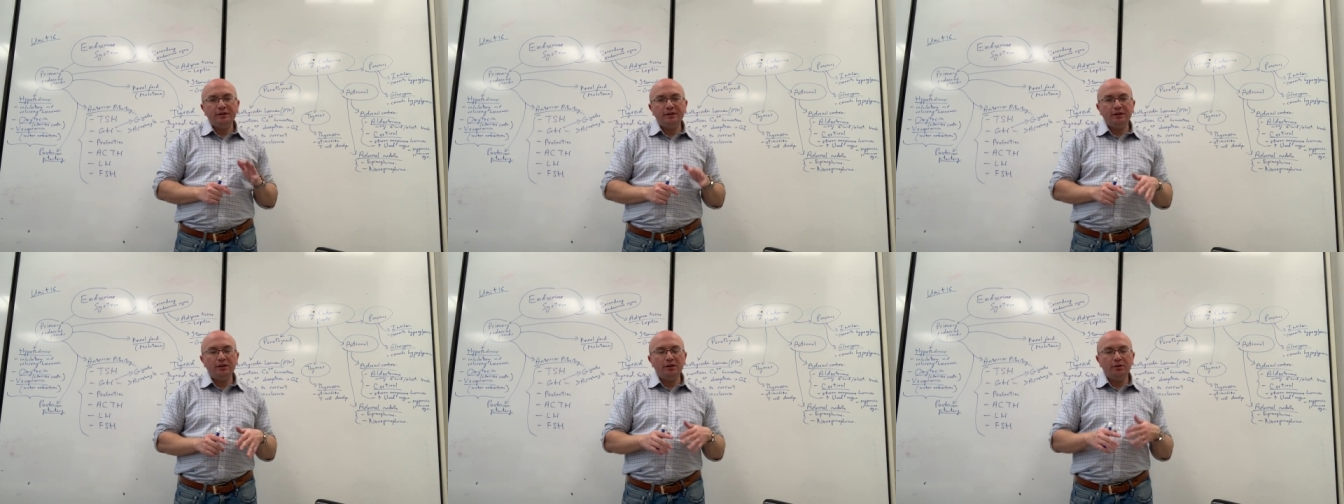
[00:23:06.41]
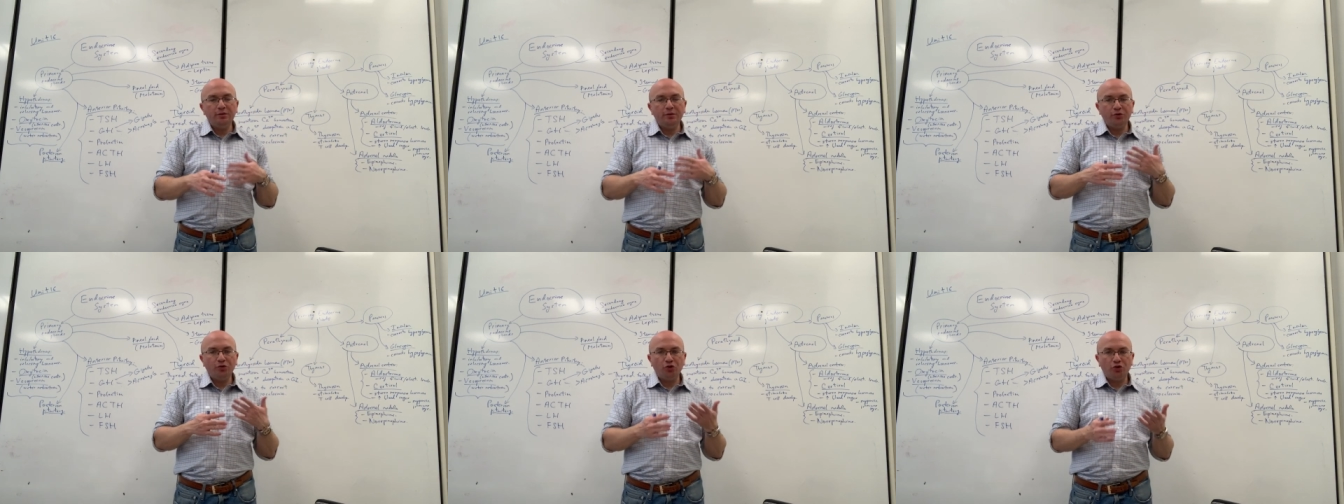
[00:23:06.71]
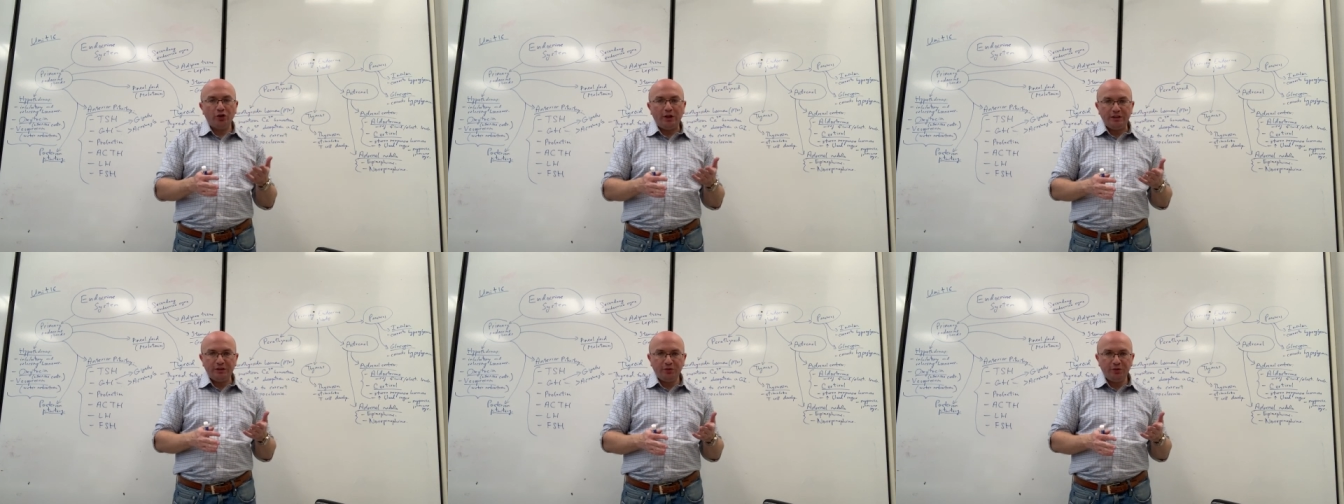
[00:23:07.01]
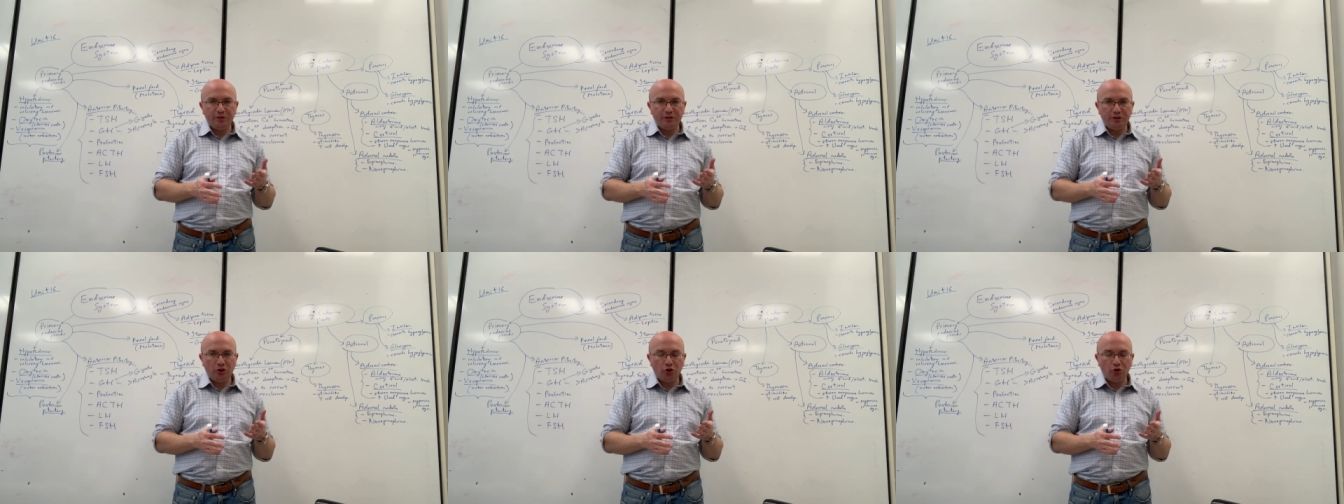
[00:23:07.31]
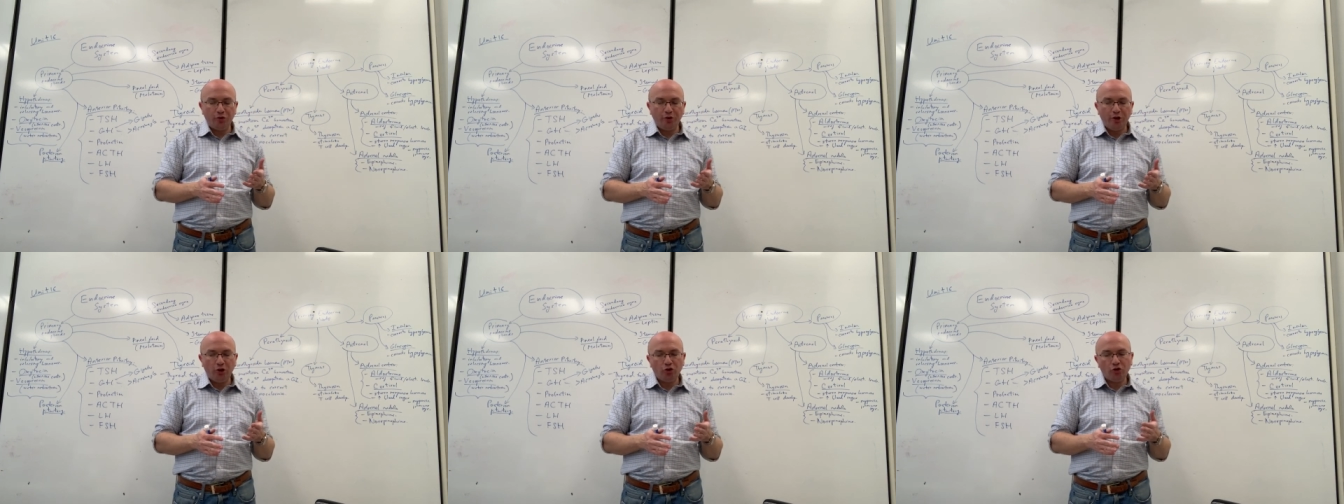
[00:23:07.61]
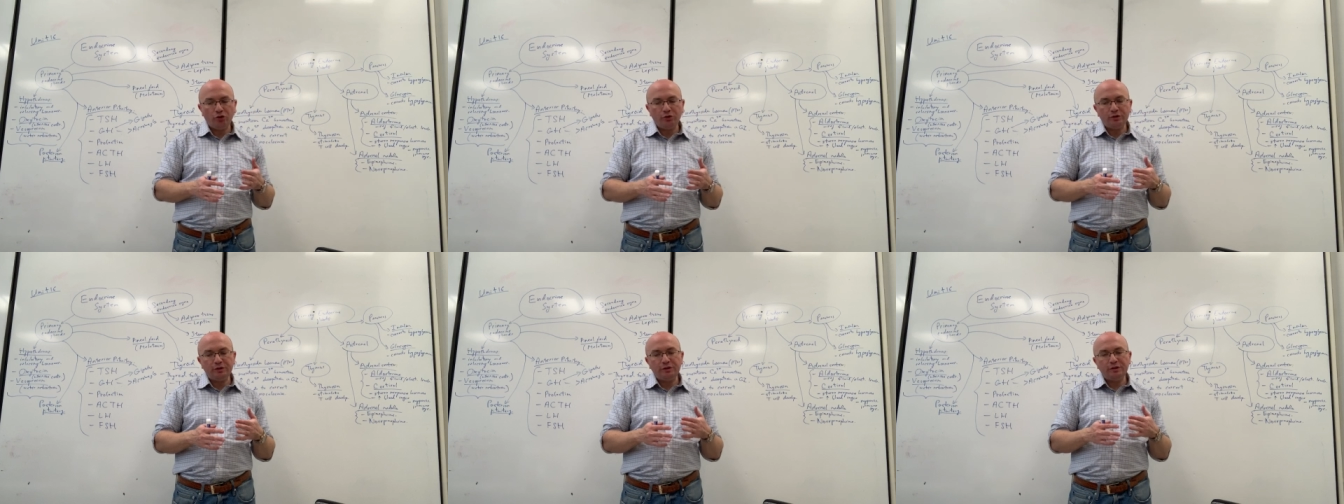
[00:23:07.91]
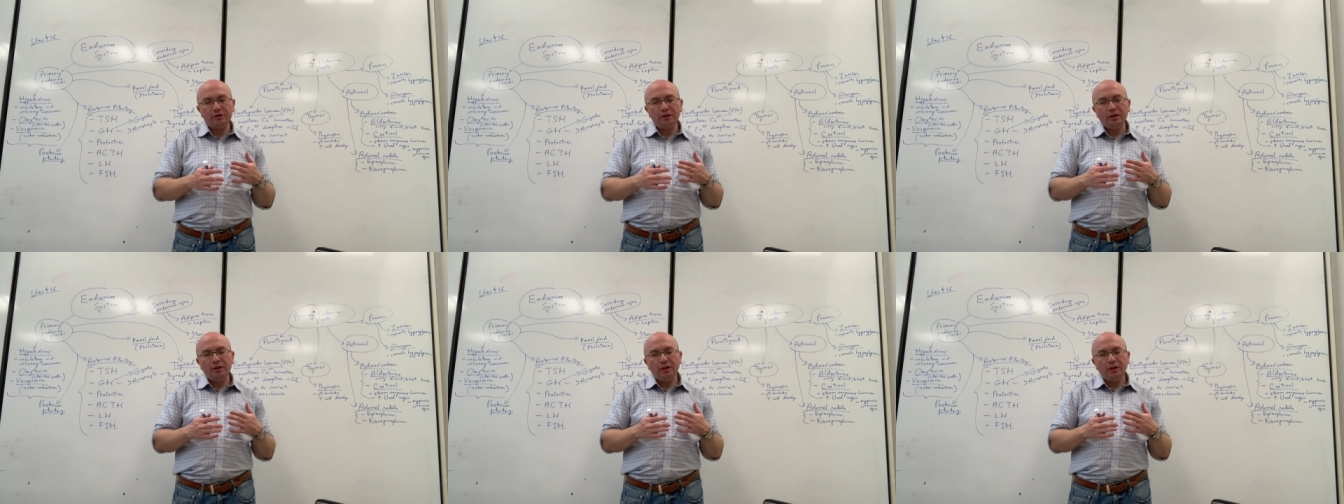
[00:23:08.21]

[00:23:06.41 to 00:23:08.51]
deal with stressful situations